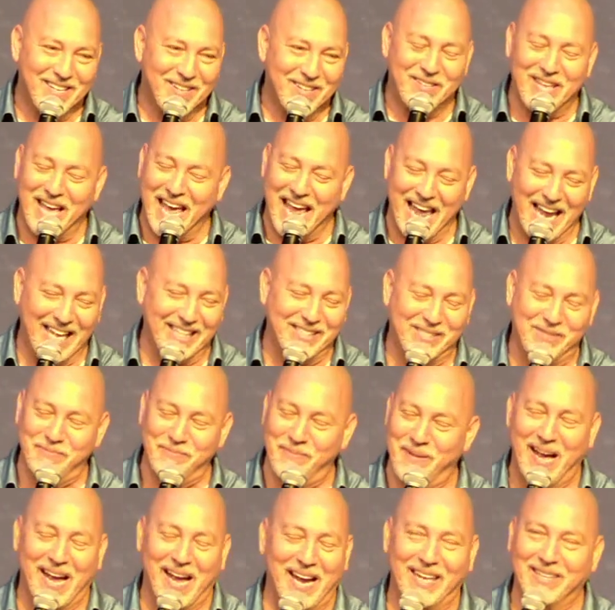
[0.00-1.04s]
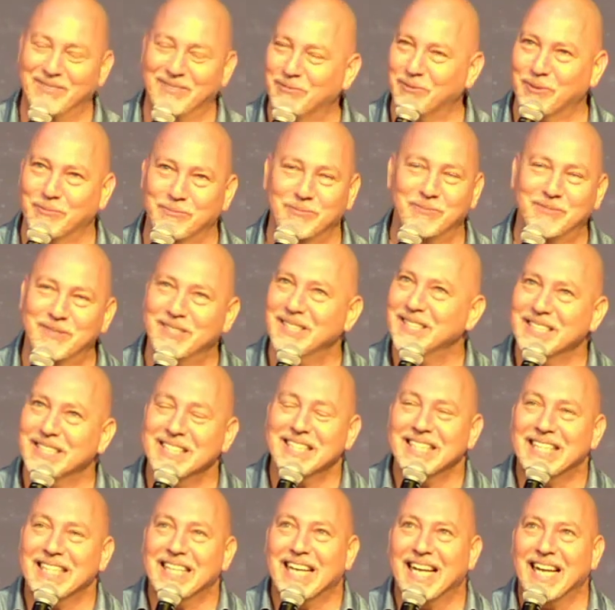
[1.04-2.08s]
Thanks, mate. From,
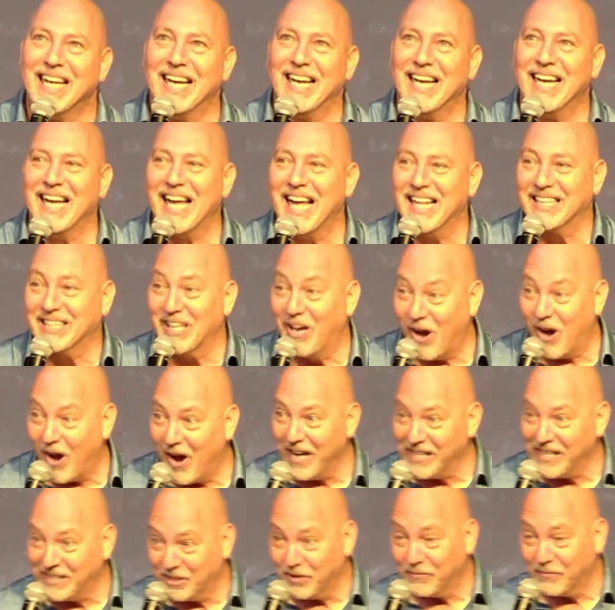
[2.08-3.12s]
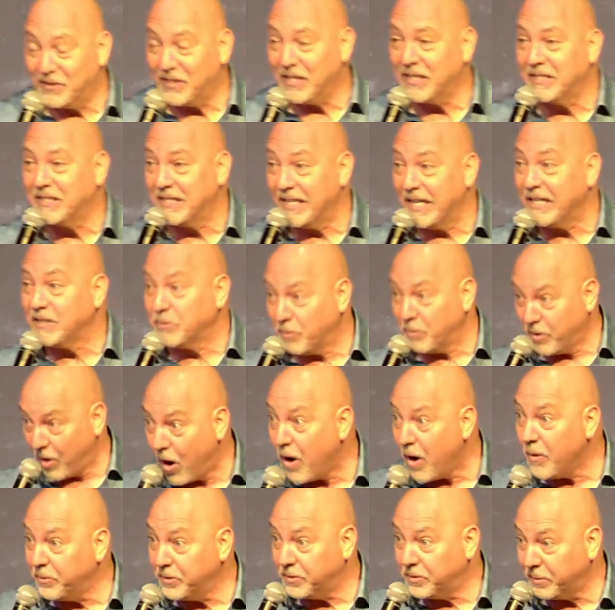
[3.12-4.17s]
uh, at the heights of success, when
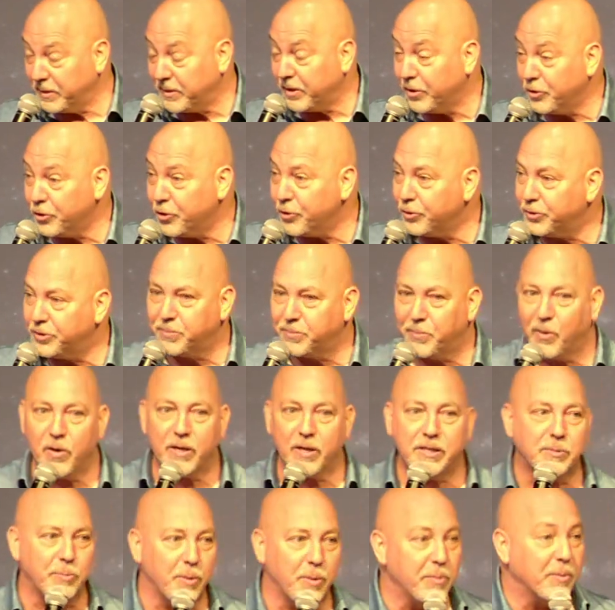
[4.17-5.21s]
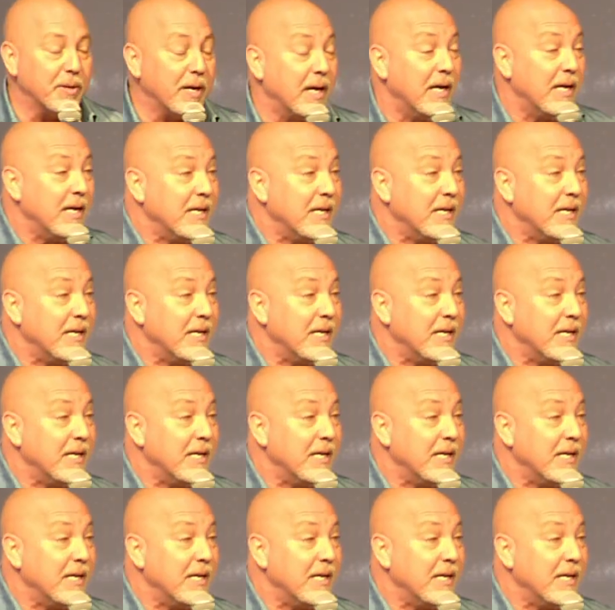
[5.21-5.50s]
I was with the Newsboys, we were